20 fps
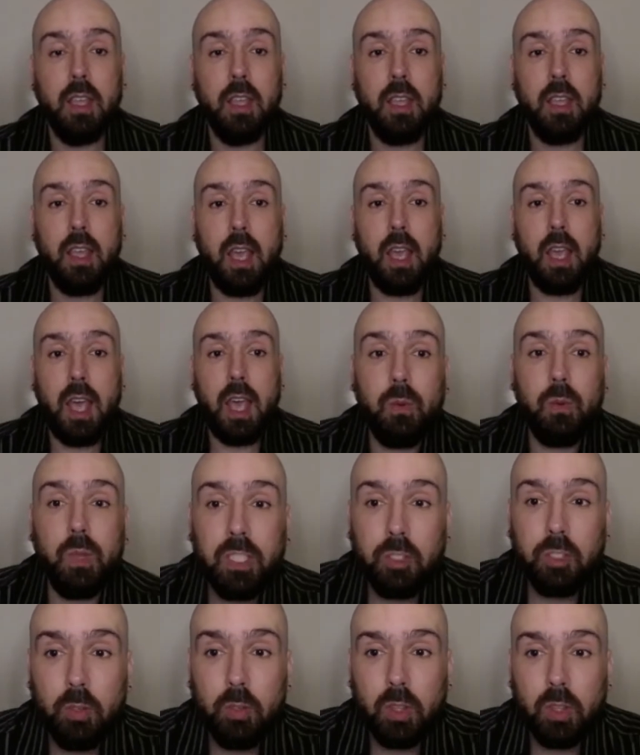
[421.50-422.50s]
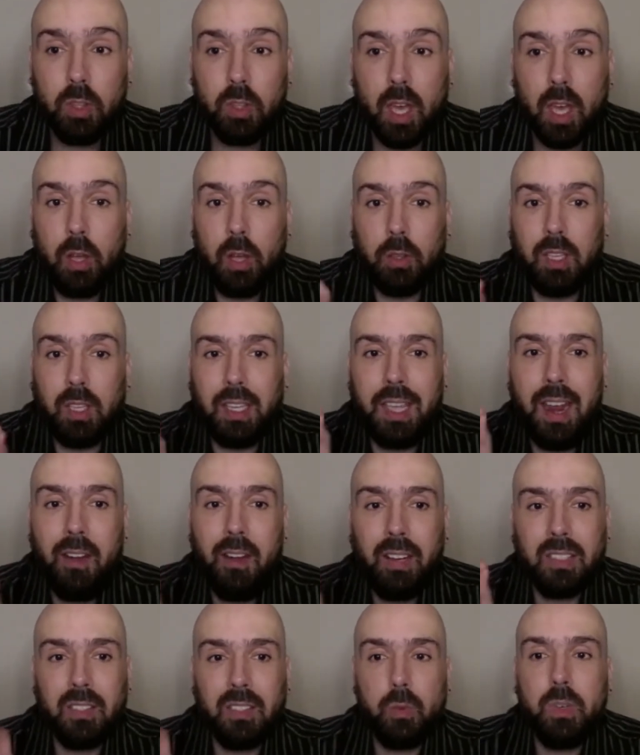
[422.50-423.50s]
How do we do that? Well, the
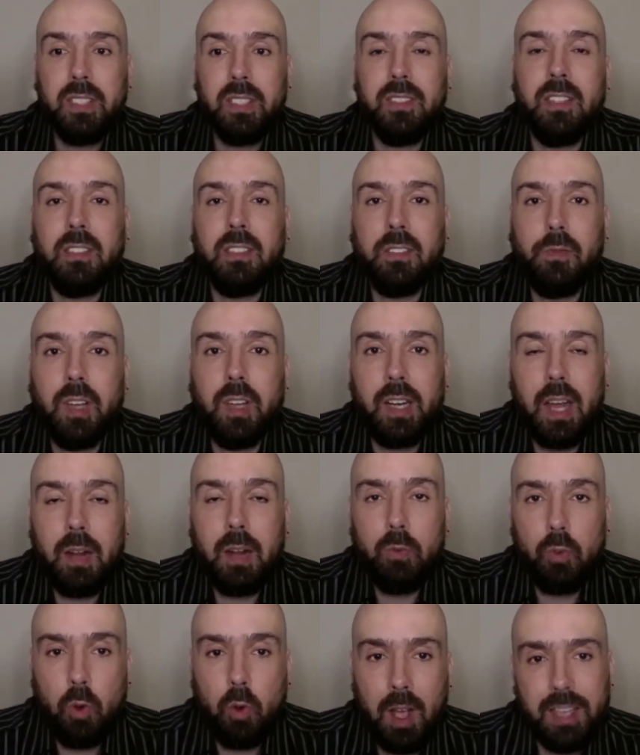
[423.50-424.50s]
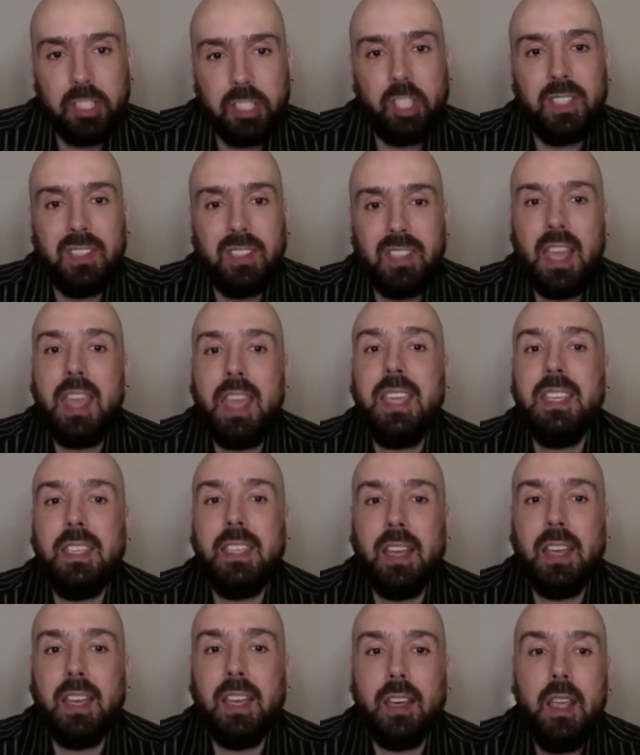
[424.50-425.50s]
characteristics of an unrighteous
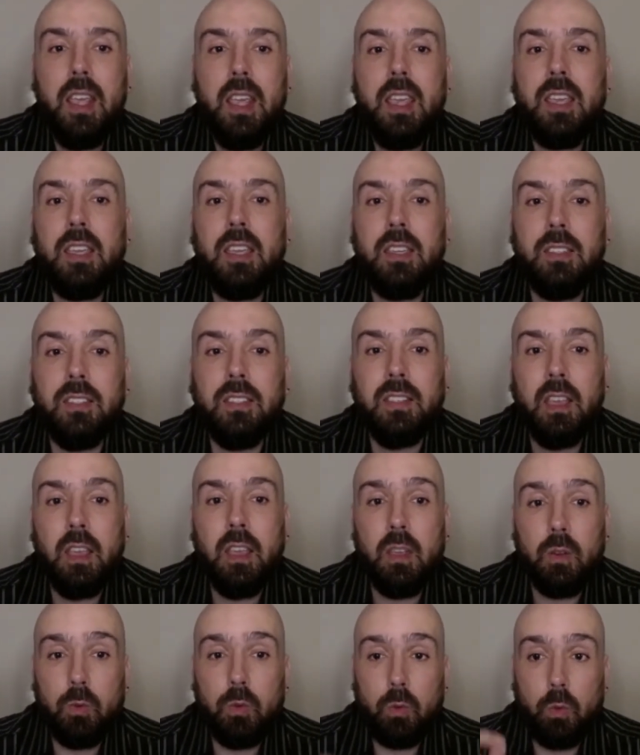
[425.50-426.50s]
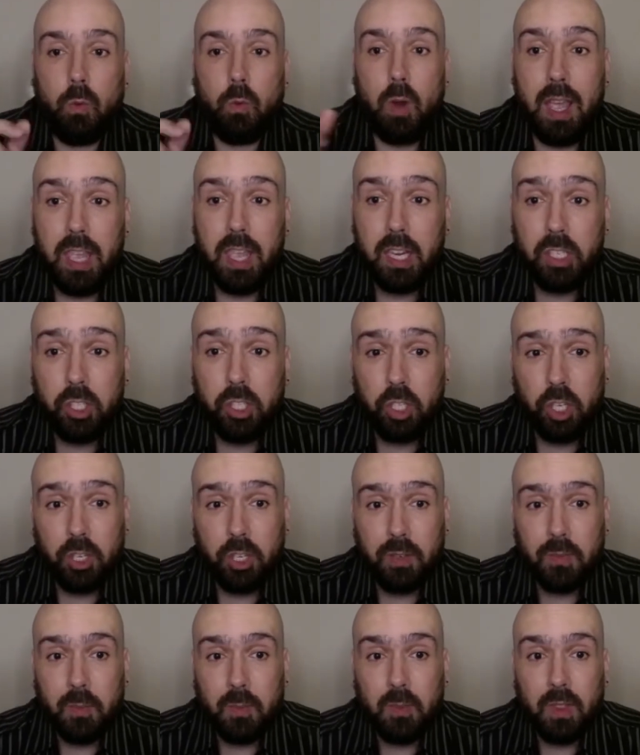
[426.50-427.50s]
anger is rage,
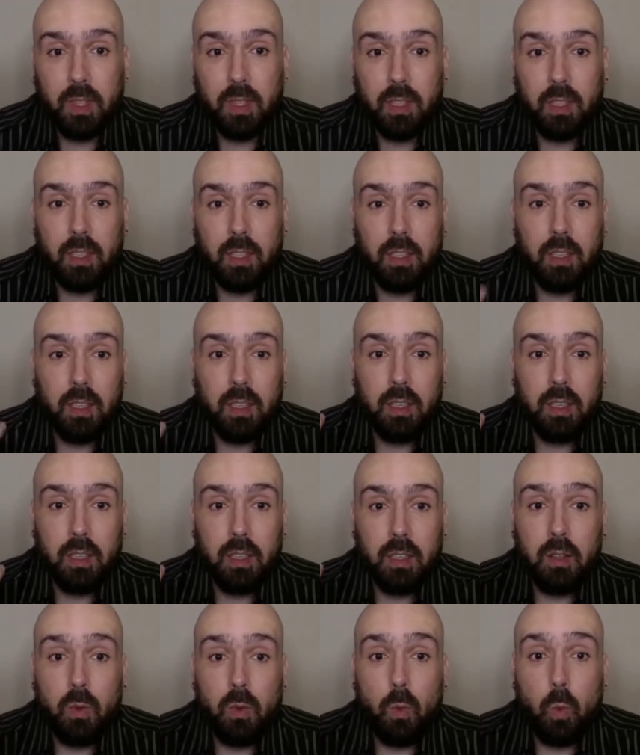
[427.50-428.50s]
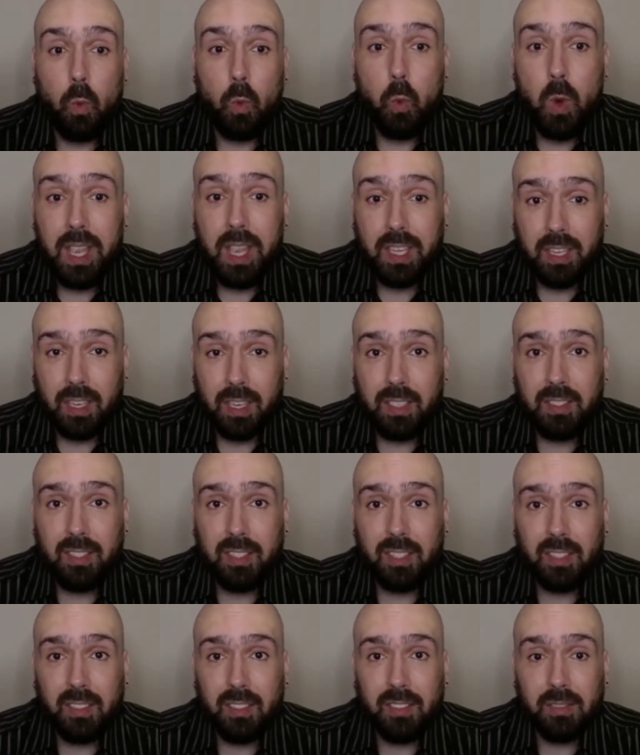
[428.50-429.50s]
wicked,
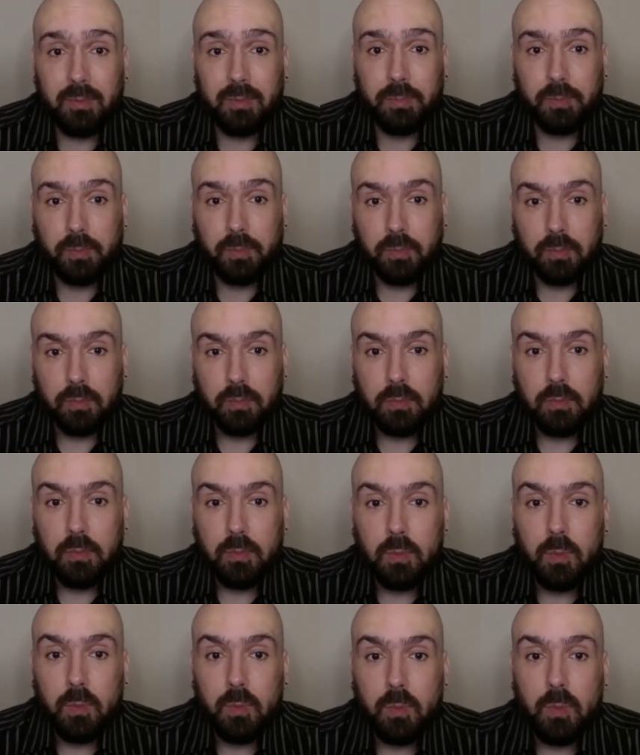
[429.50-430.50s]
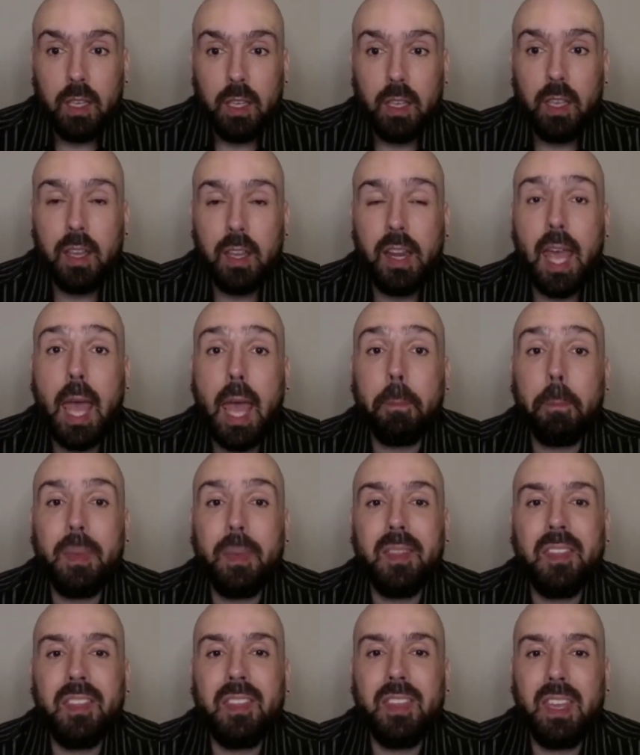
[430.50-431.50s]
and
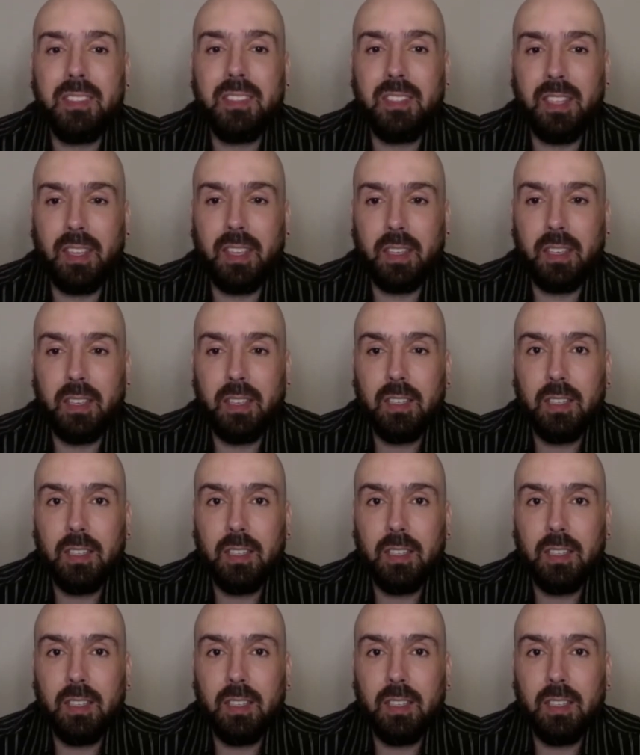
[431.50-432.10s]
apathetic.